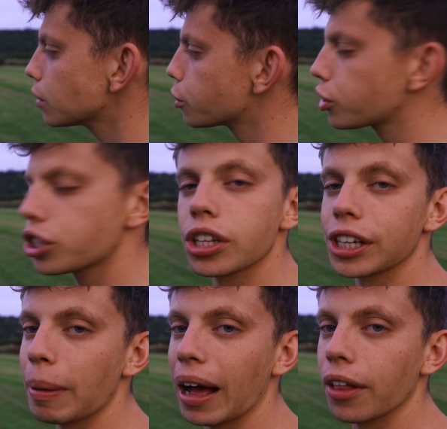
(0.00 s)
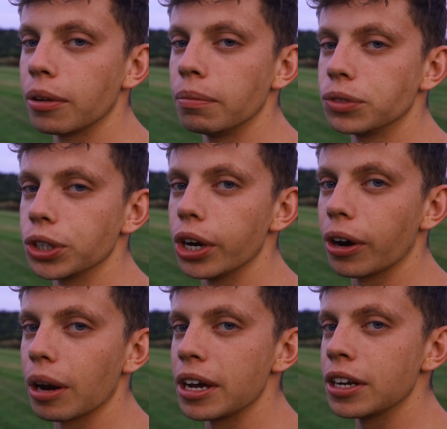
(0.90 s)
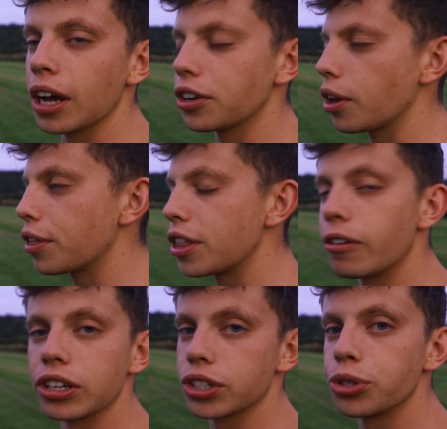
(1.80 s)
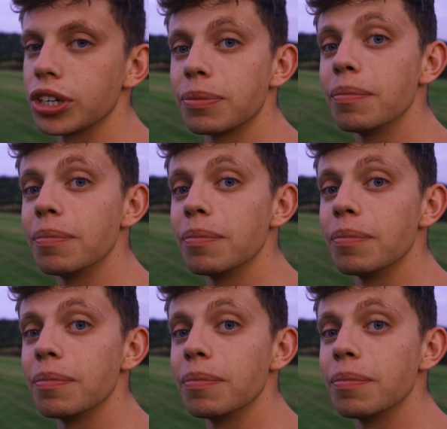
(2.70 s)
there was just something about them. Do you know what I mean? I don't think they really suited